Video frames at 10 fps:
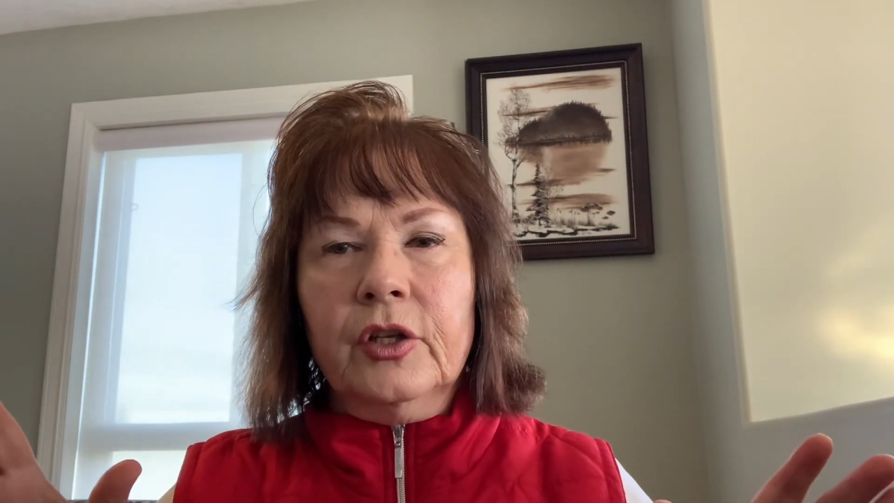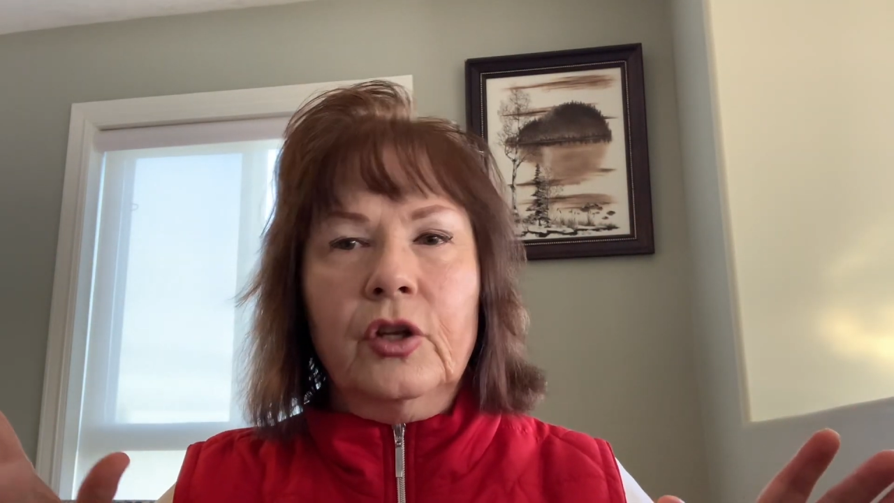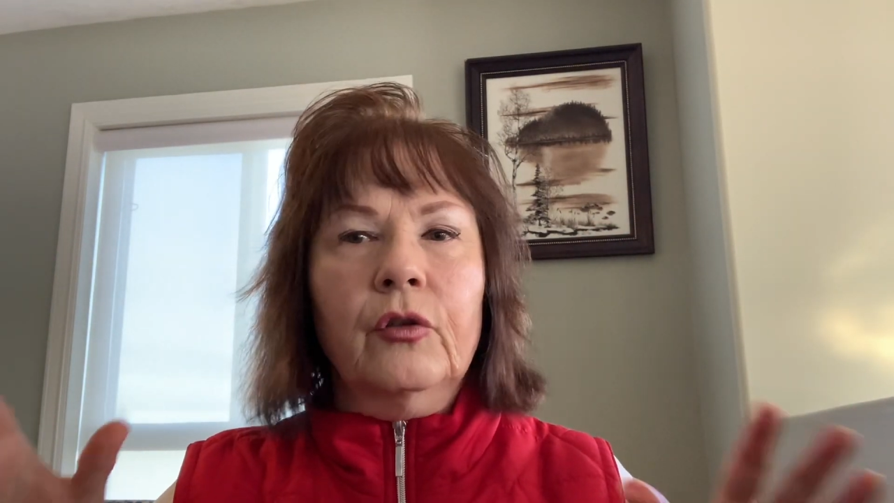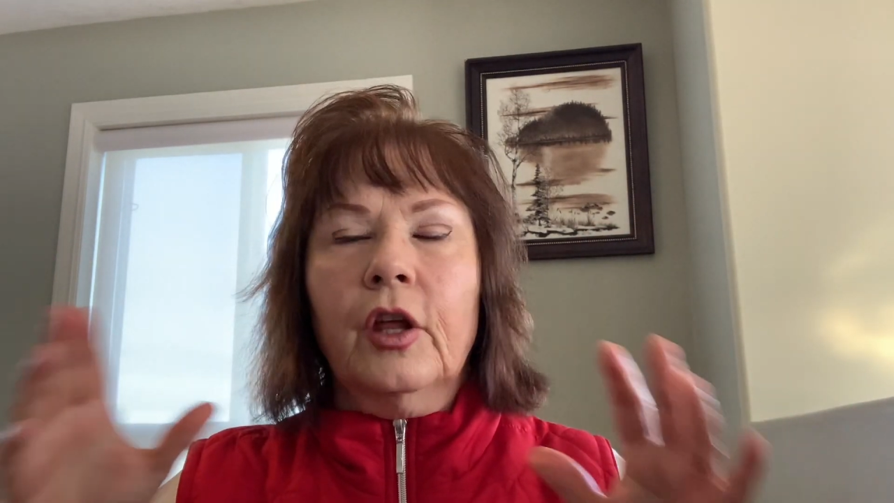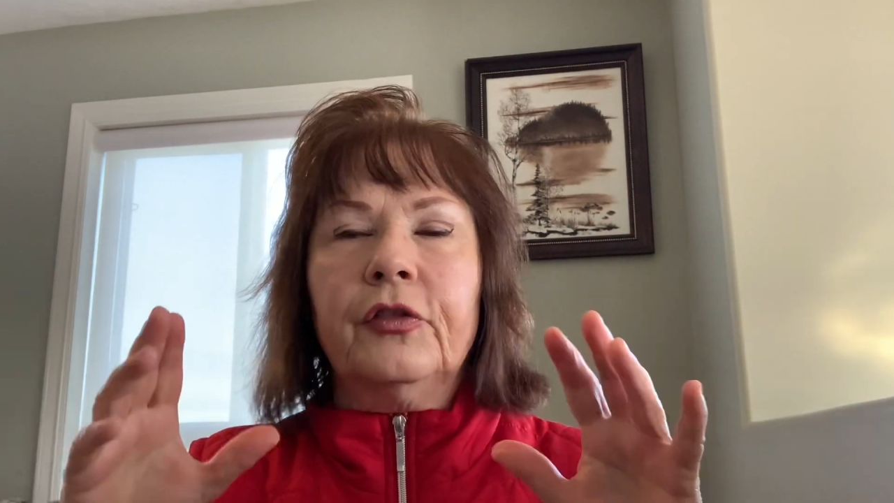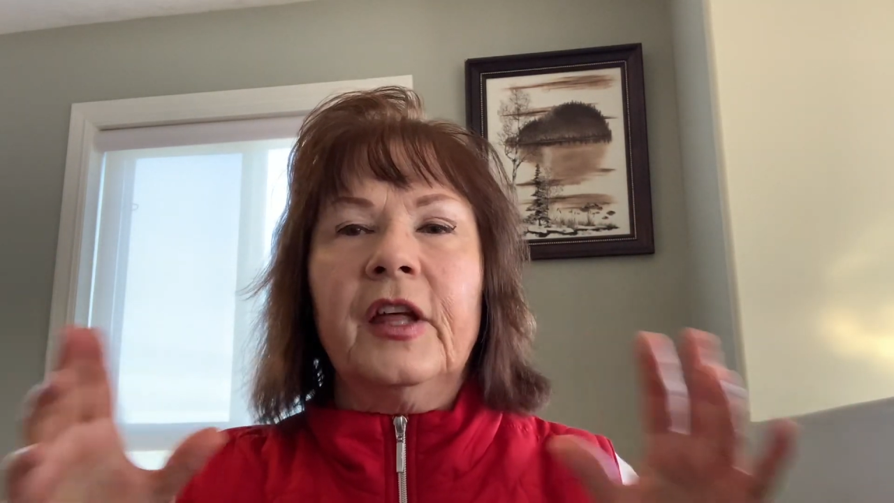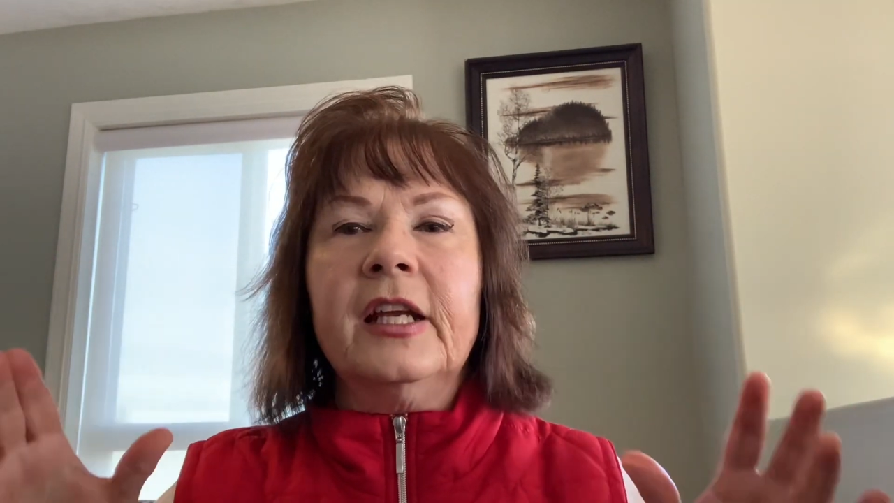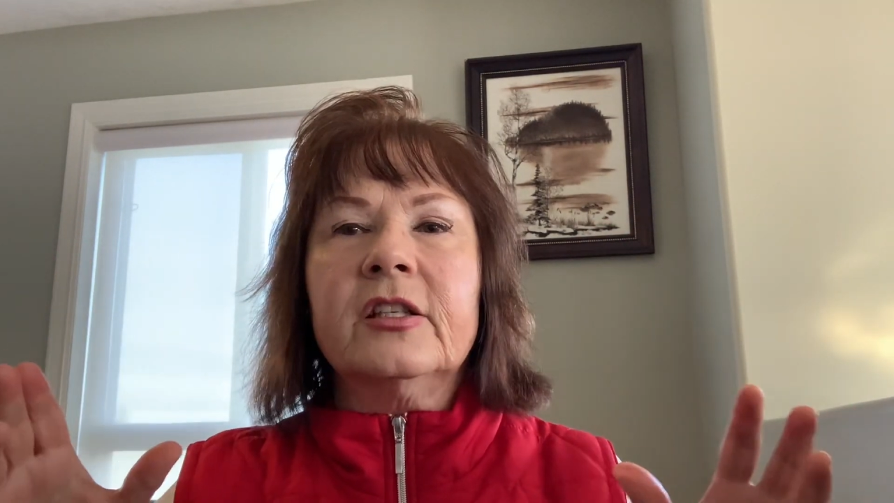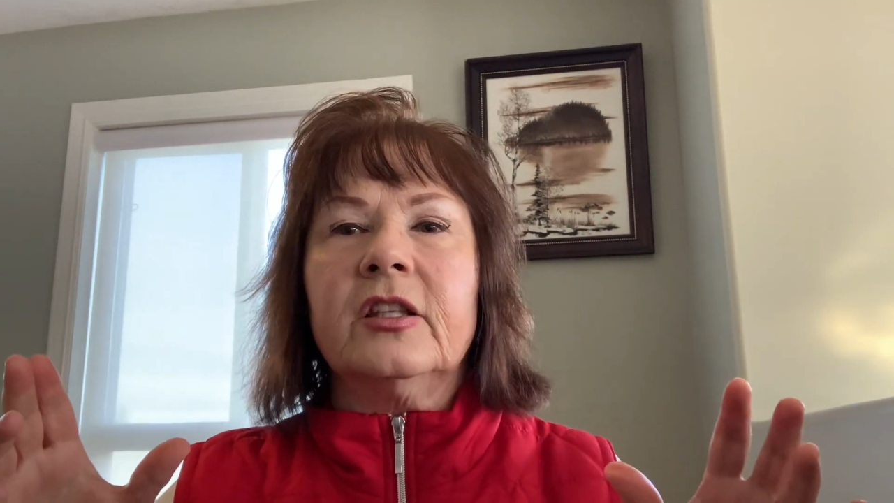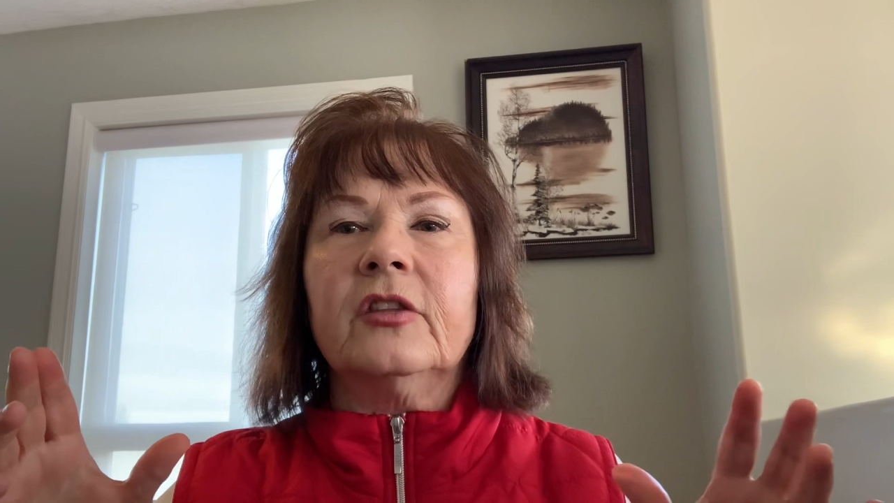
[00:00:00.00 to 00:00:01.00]
to the
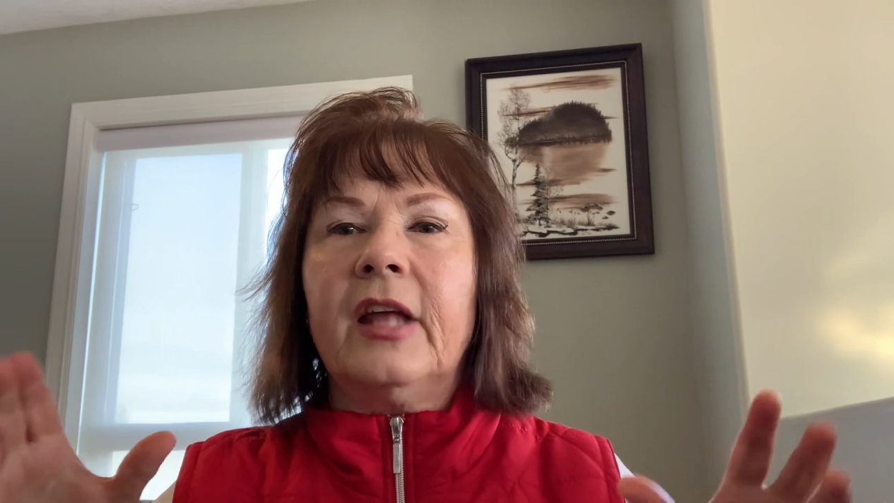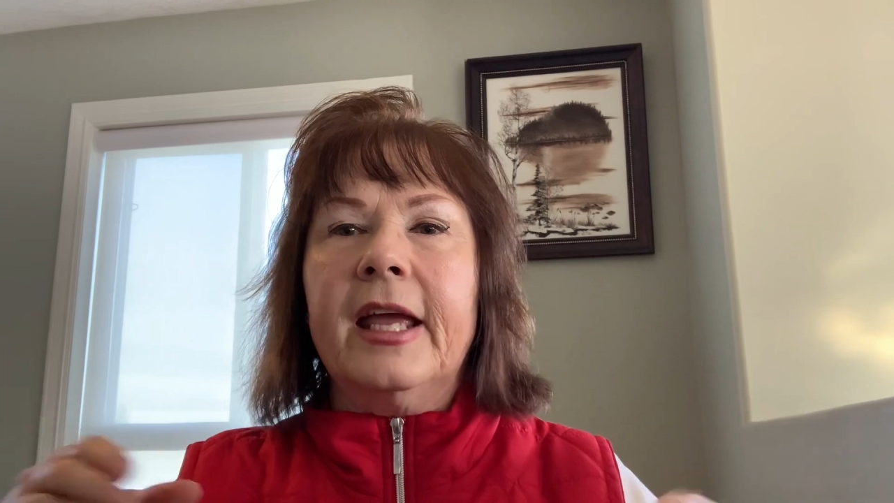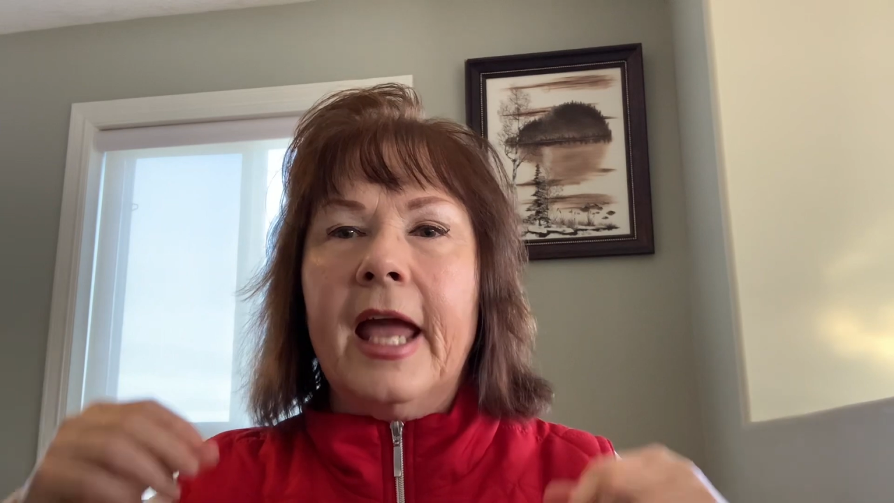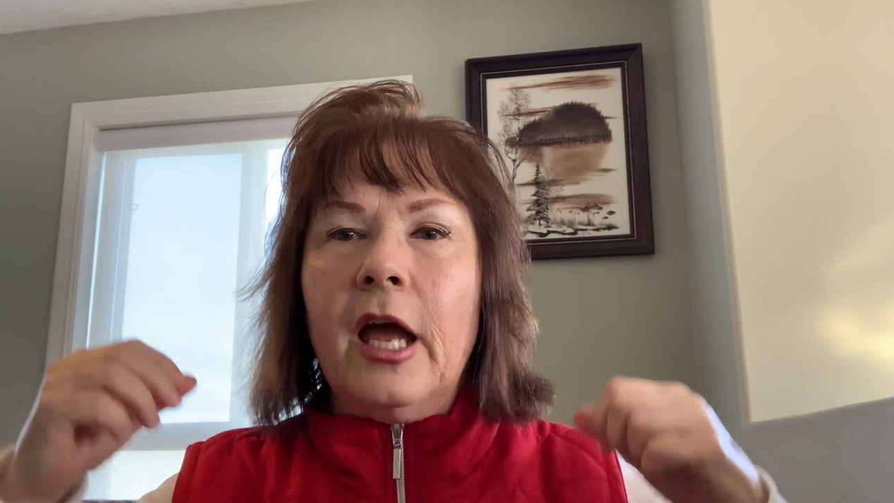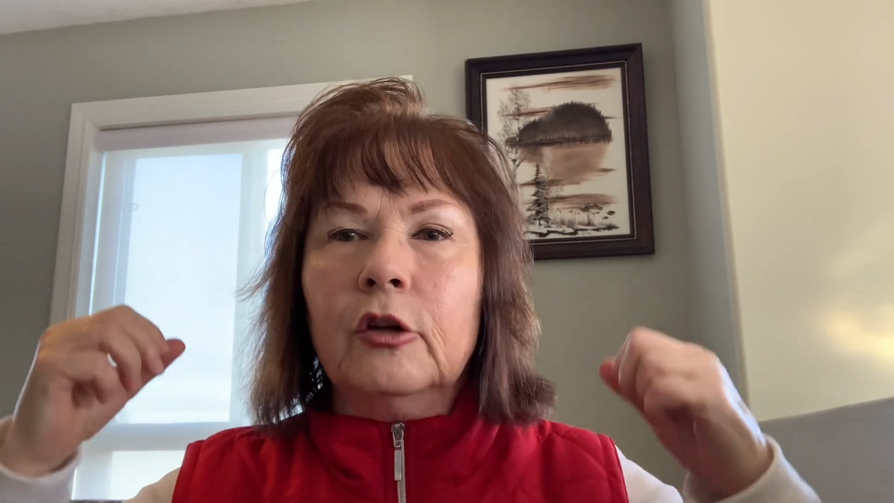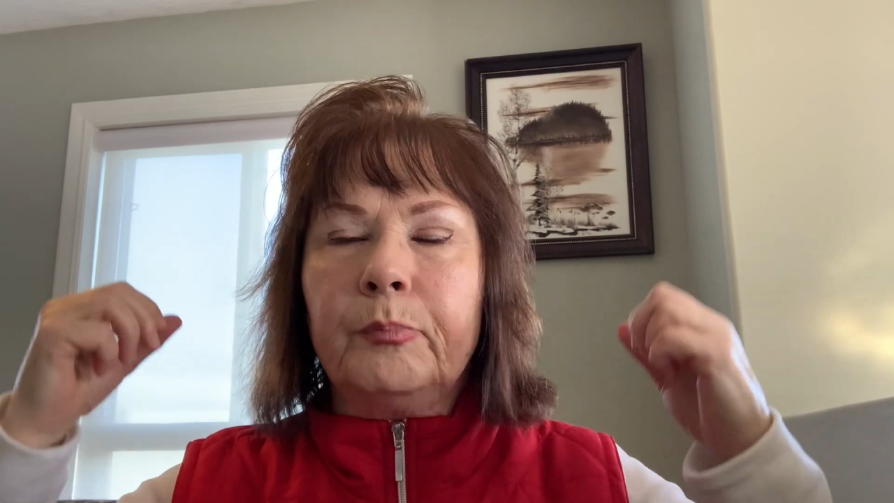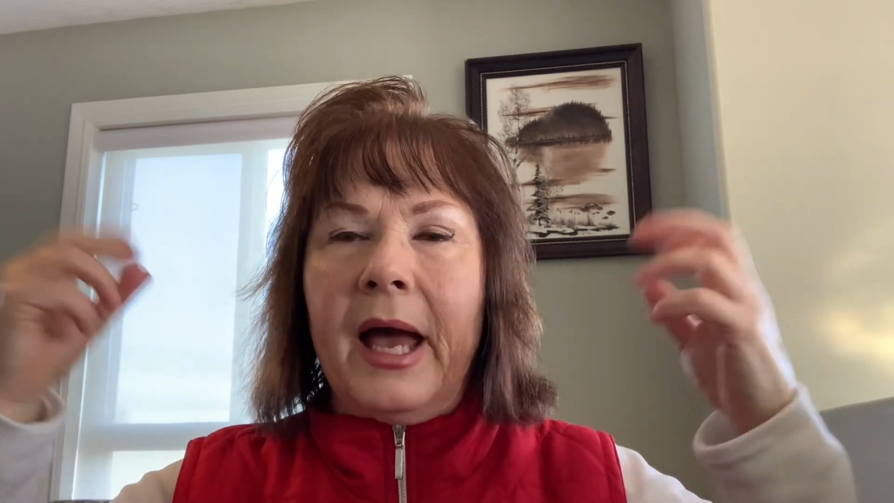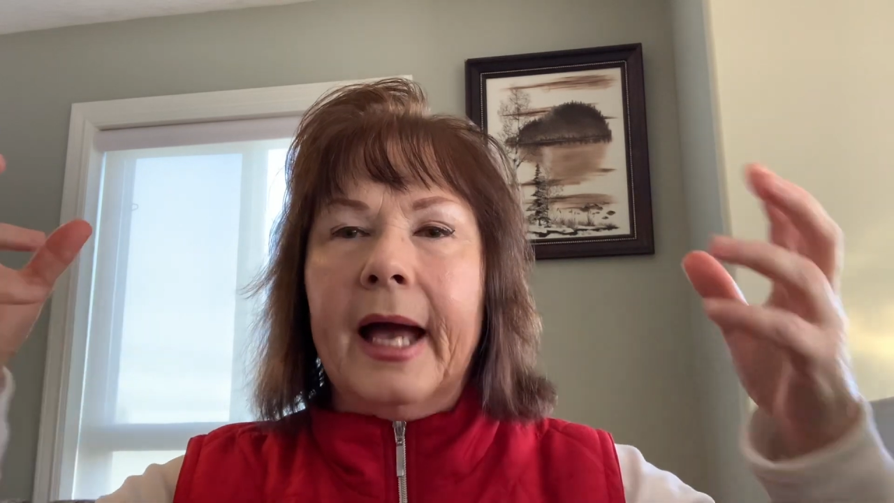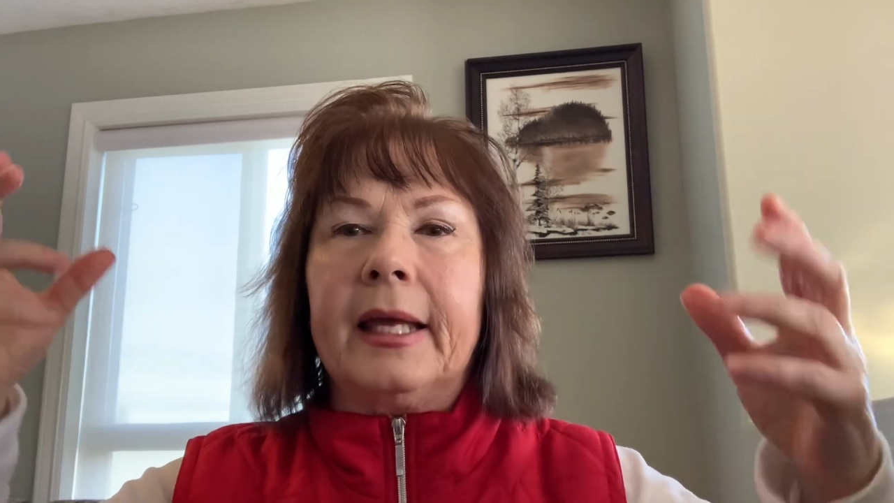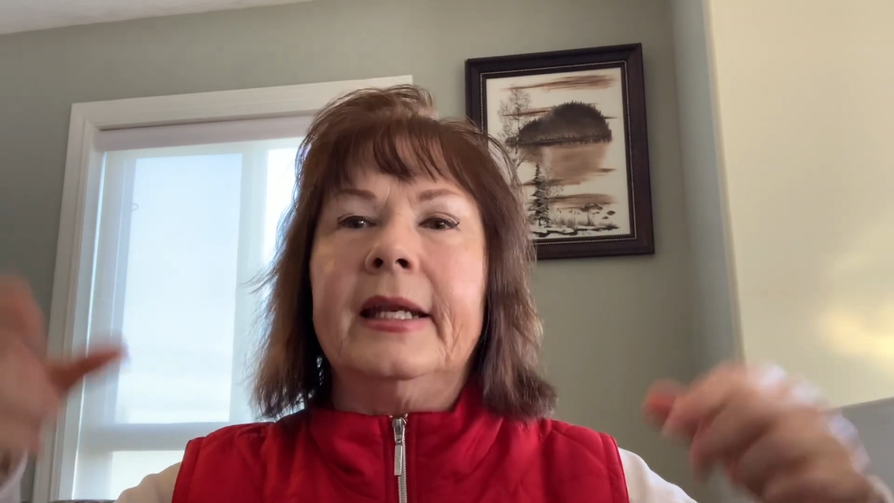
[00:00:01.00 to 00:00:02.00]
things that they held
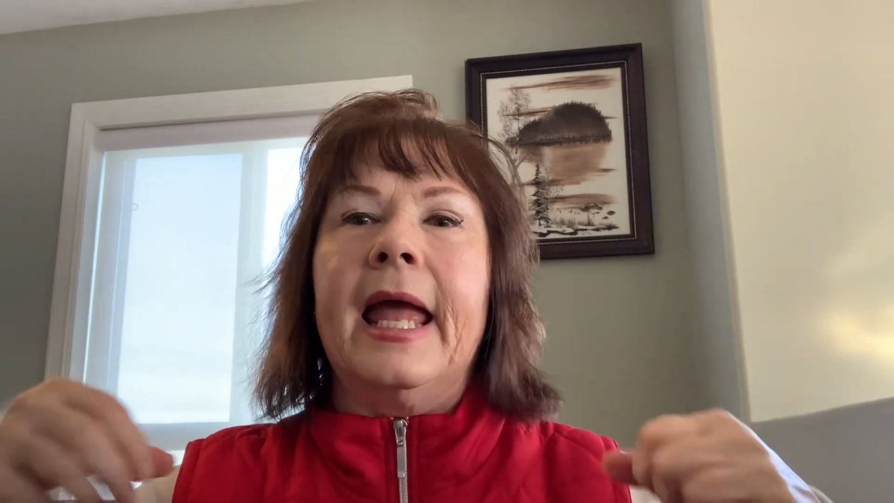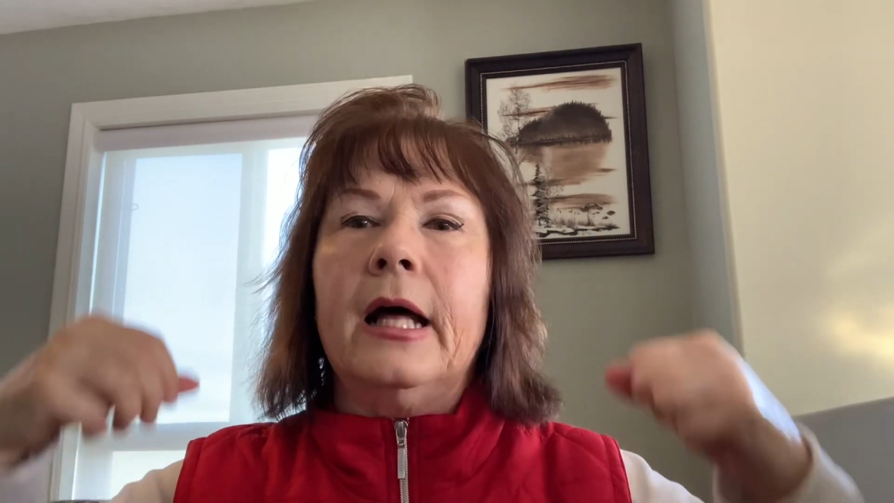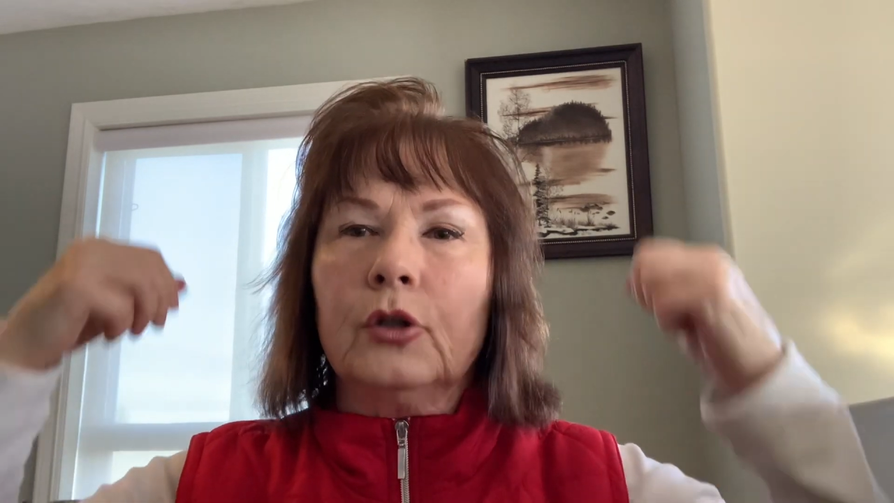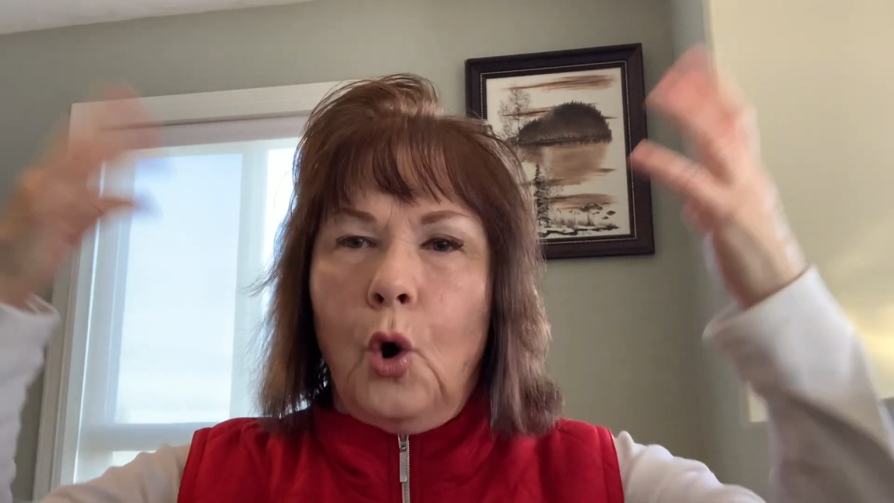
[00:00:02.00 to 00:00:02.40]
back and held